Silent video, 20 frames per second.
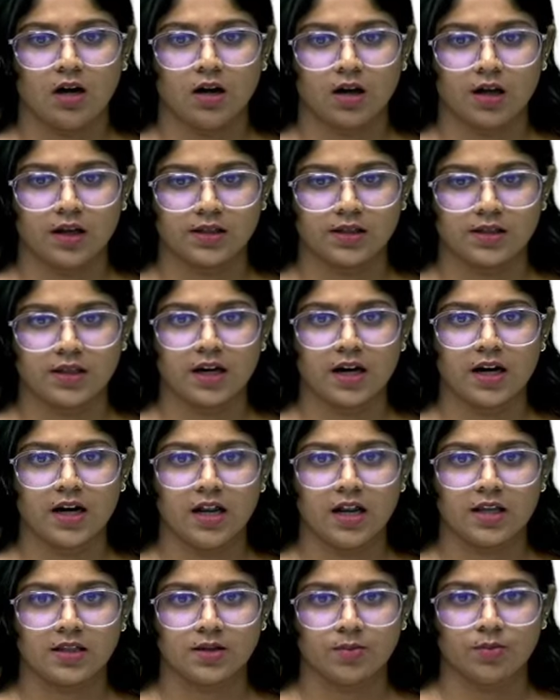
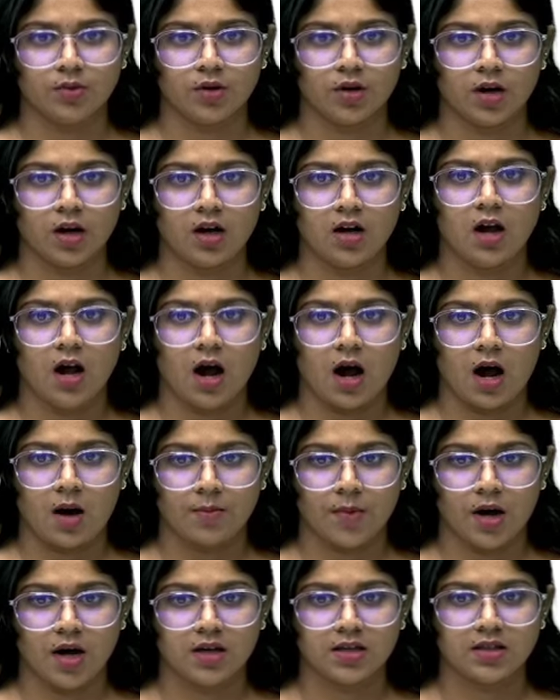Israel, Hezbollah,
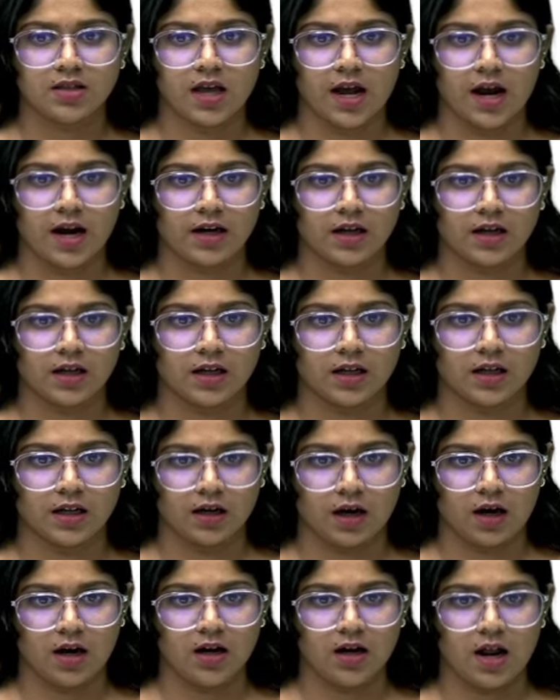Hamas and
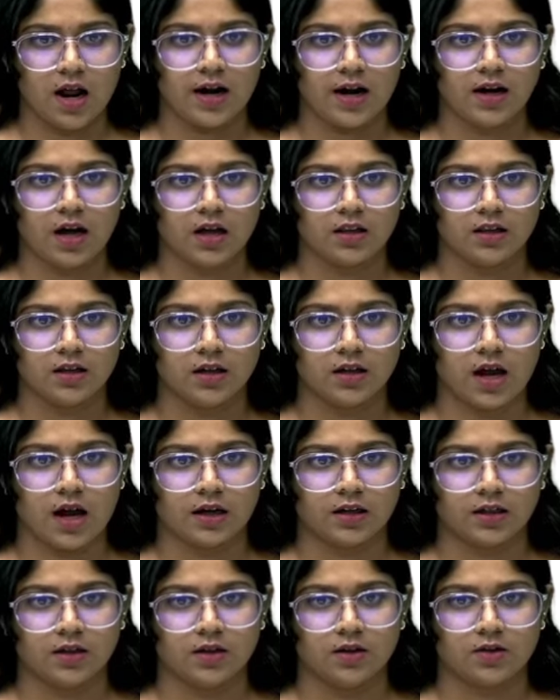Iran and other
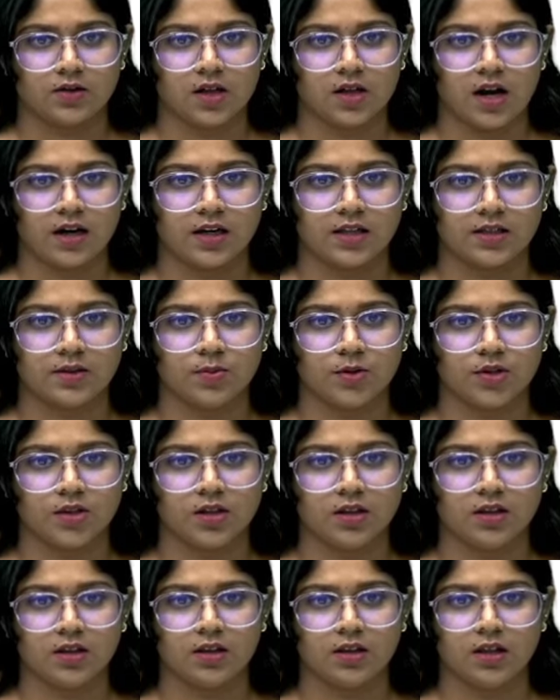actors, and
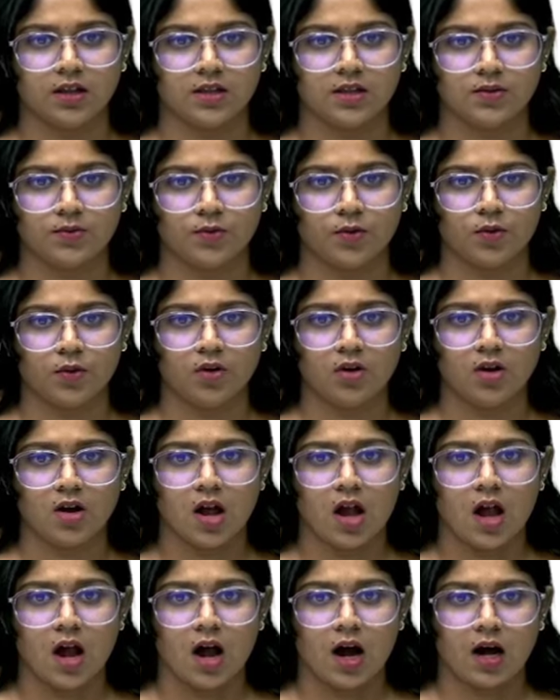especially these four
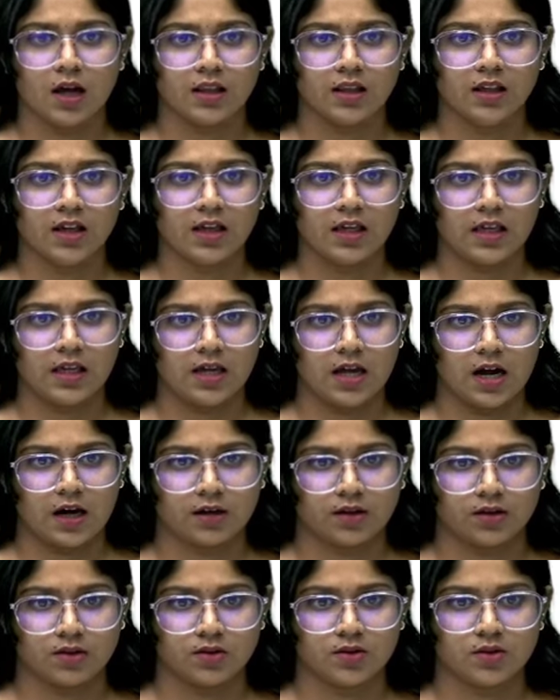are the key
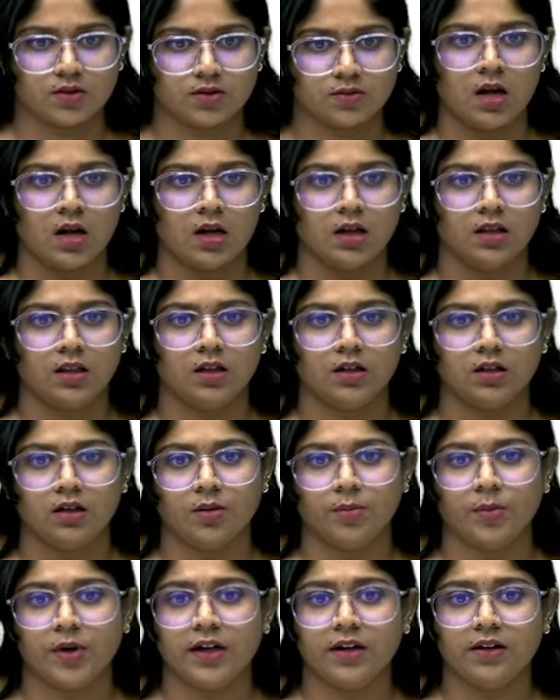actors. The
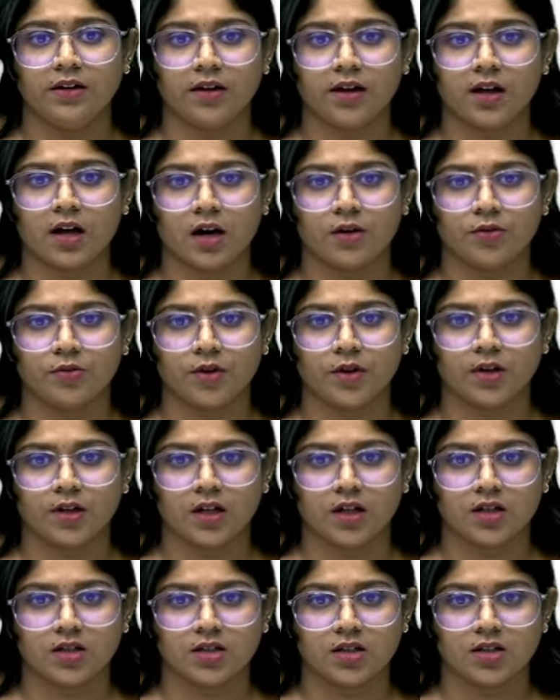military
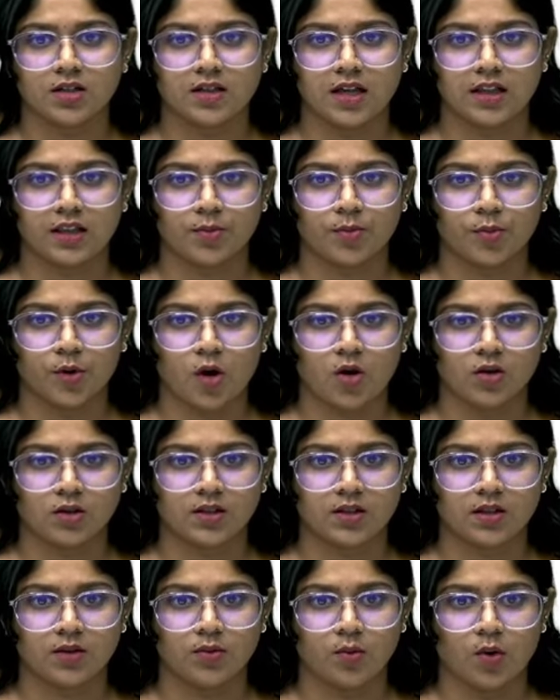confrontations and the
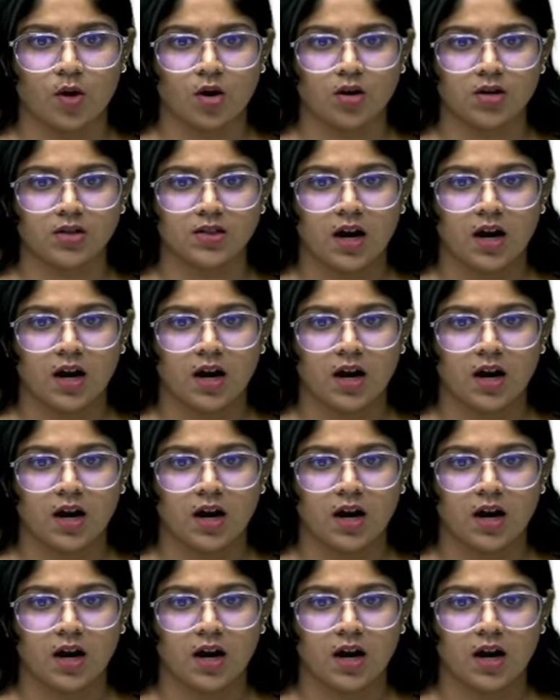proxy wars